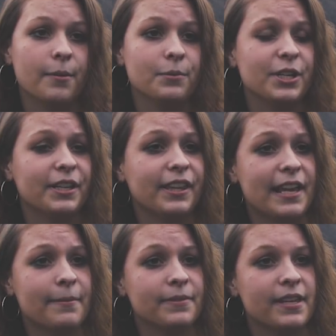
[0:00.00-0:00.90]
She
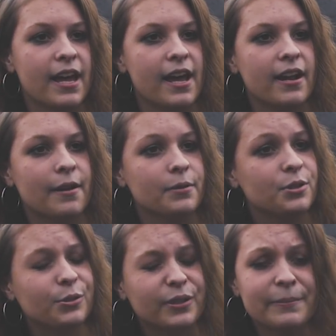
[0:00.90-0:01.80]
claimed that I was
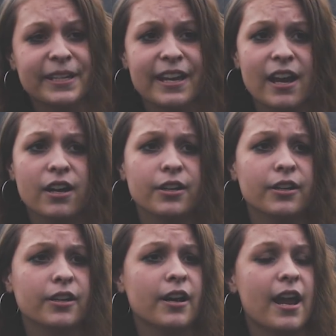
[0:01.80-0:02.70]
screaming at
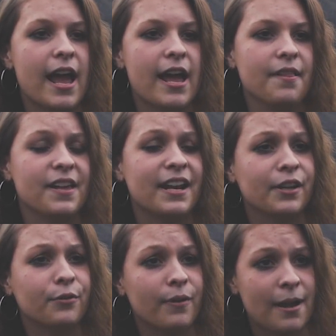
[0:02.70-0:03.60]
her and that
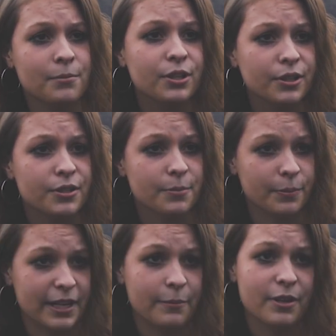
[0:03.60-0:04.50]
I grabbed her to
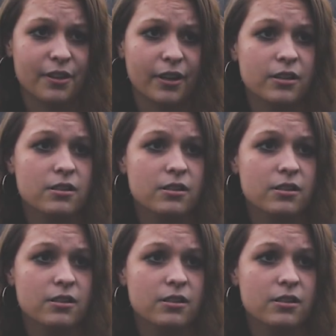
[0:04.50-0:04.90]
pray with her.